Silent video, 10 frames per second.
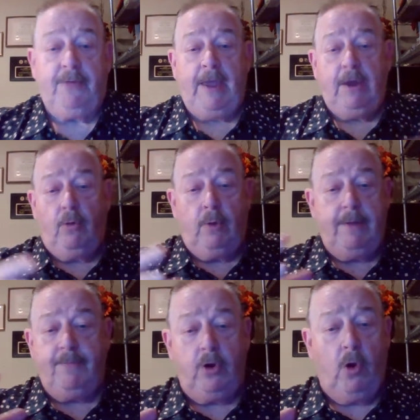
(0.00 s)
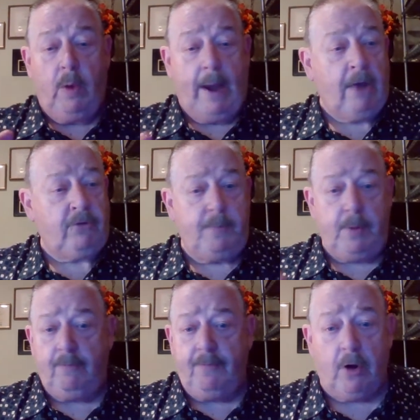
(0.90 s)
They don't even know what
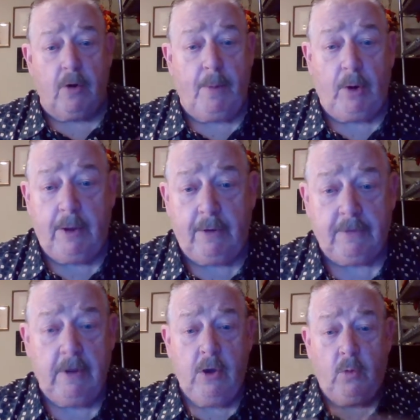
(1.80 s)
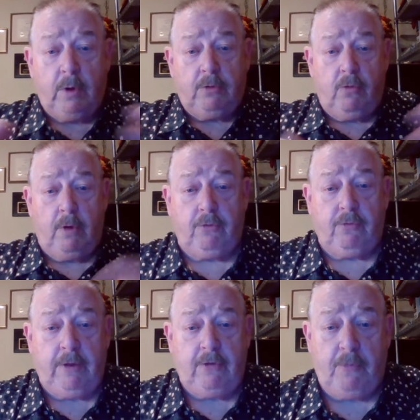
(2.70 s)
attribute and variable is. We're going to
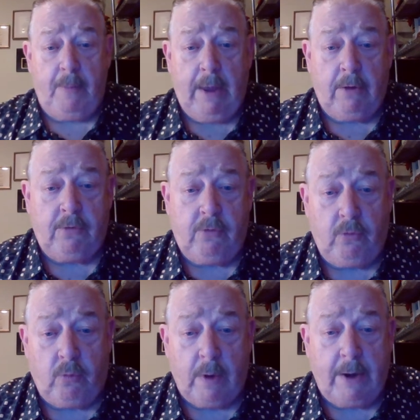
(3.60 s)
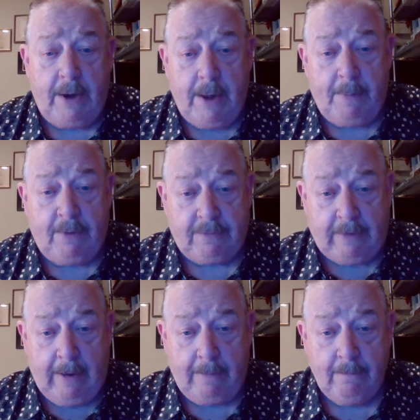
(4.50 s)
teach them how to run an
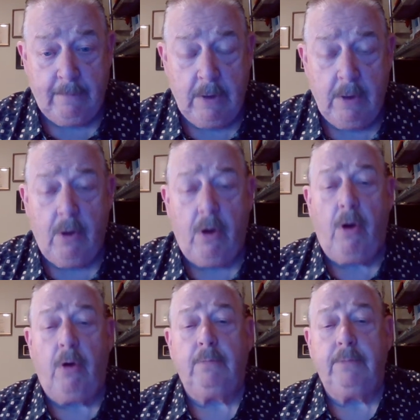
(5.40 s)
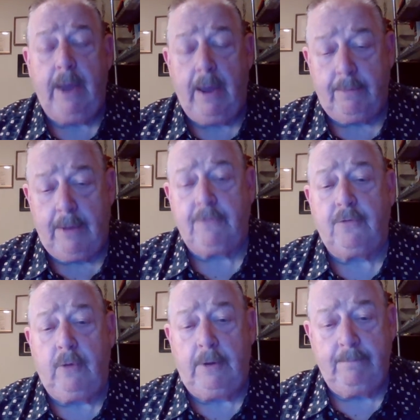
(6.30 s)
MSA. Oh, yeah, that's
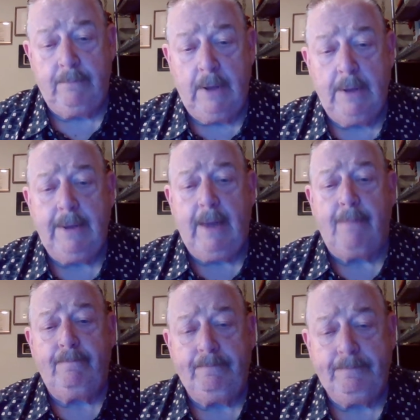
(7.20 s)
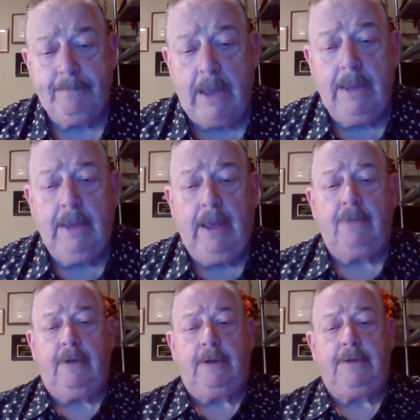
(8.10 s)
good. Yeah.
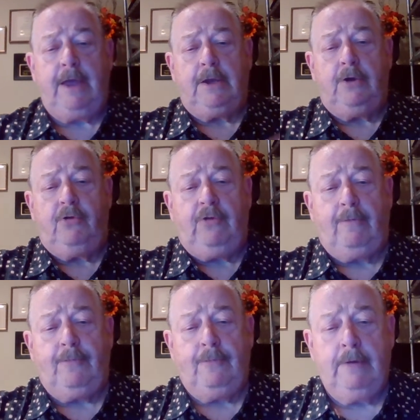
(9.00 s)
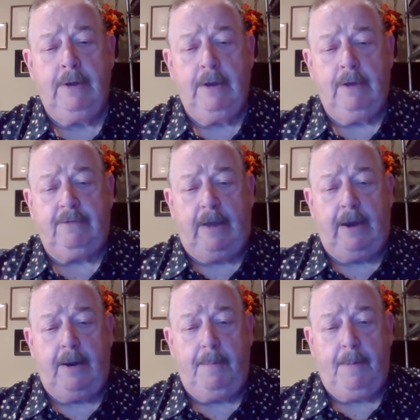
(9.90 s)
That's like taking a chef,
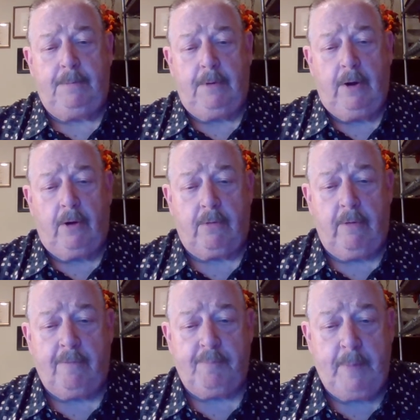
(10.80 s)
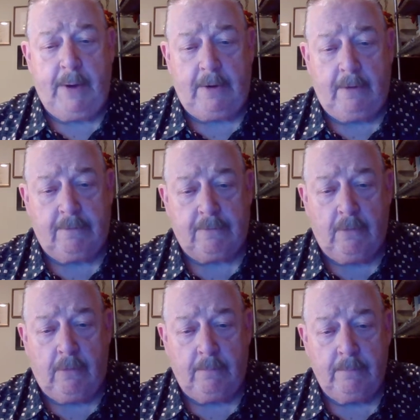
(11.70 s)
sending him to aircraft maintenance
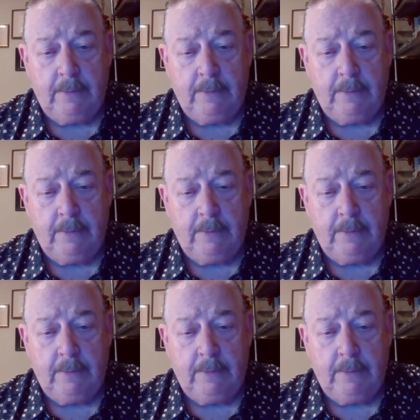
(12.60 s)
school.